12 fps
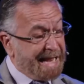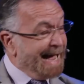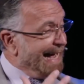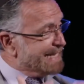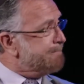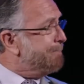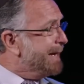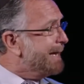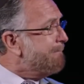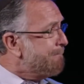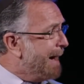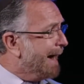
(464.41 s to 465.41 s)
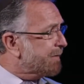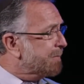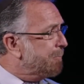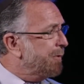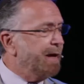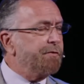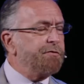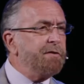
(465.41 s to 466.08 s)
has a big impact upon us.